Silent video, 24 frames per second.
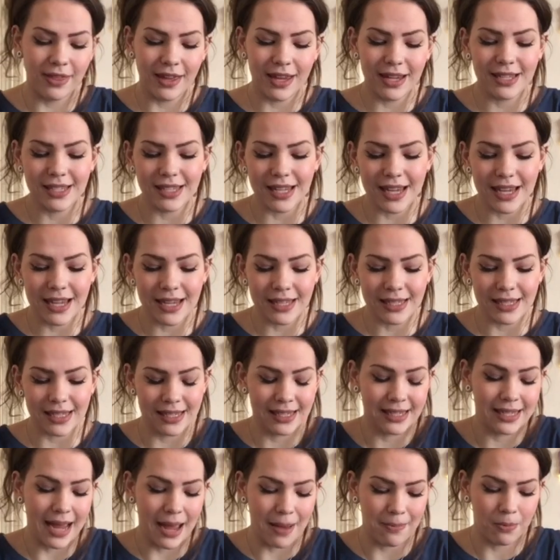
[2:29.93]
This is
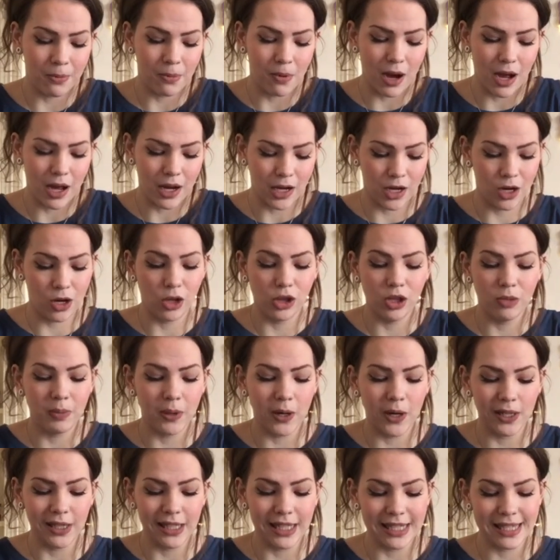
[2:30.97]
step 1, and on the
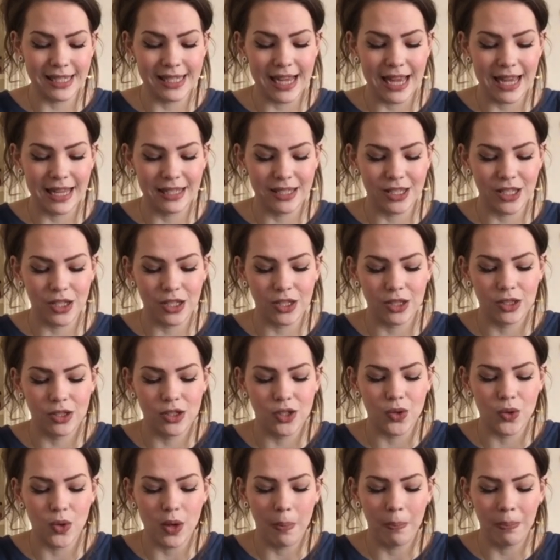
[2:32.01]
bottle it says
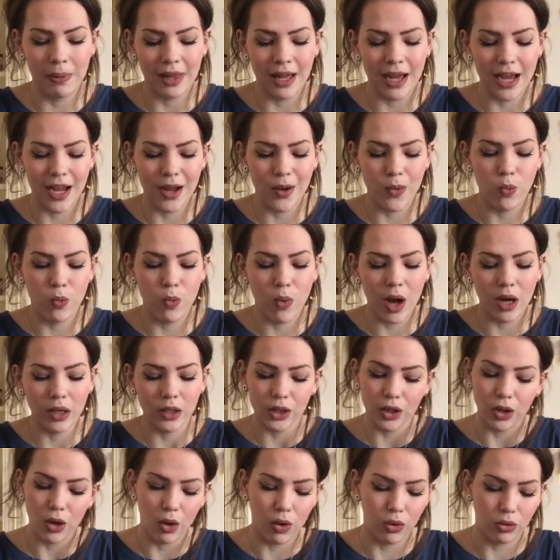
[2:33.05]
to apply
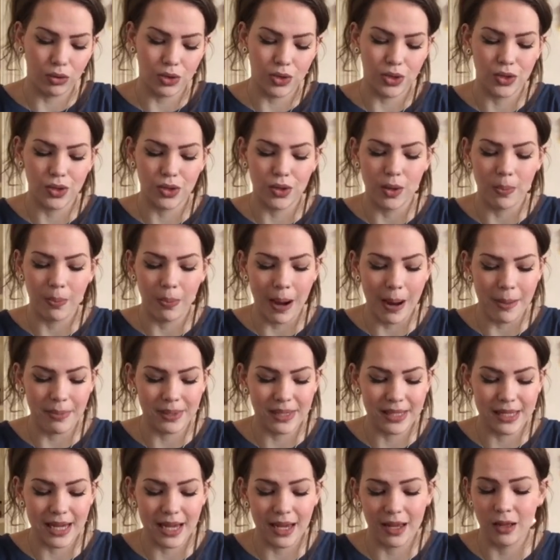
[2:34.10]
1 coat to
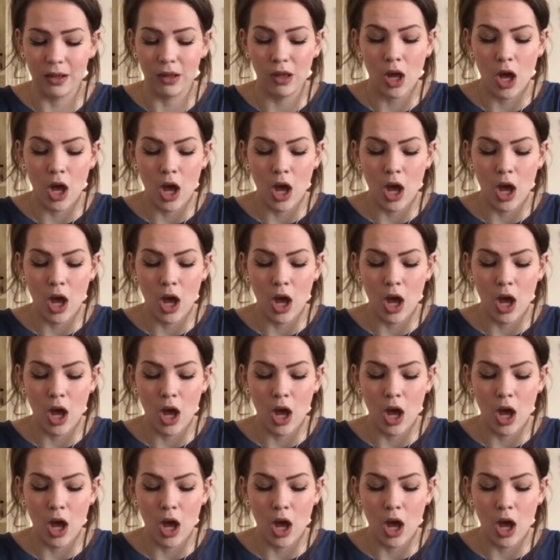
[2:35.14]
prep nail,